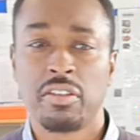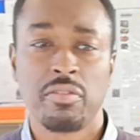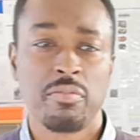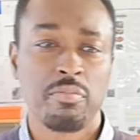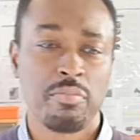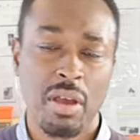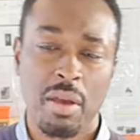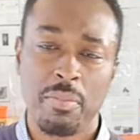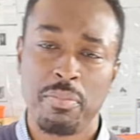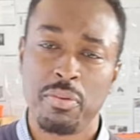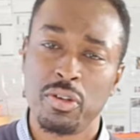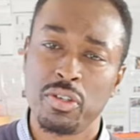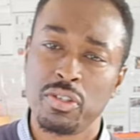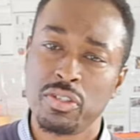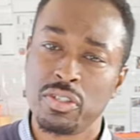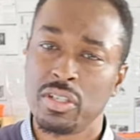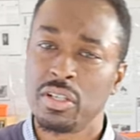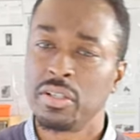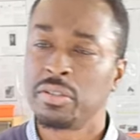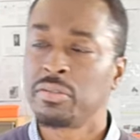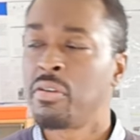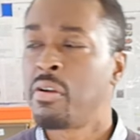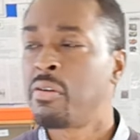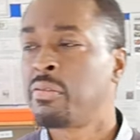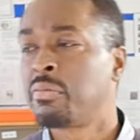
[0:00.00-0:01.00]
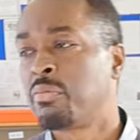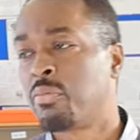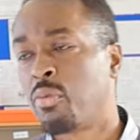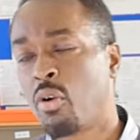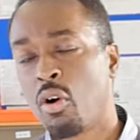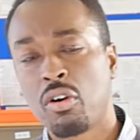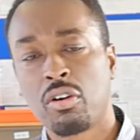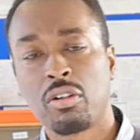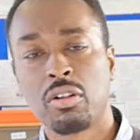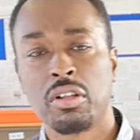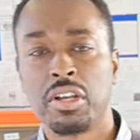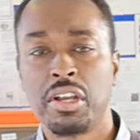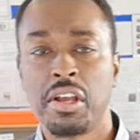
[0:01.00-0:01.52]
Peppers,
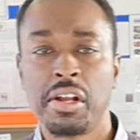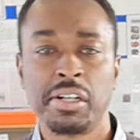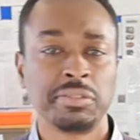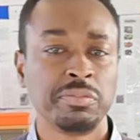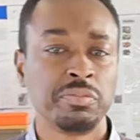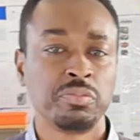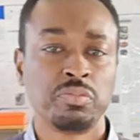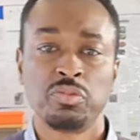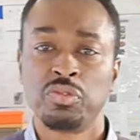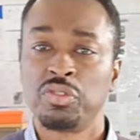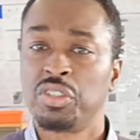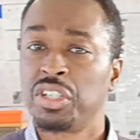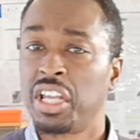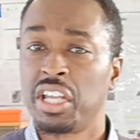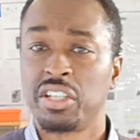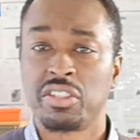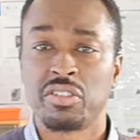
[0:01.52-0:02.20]
broccoli, get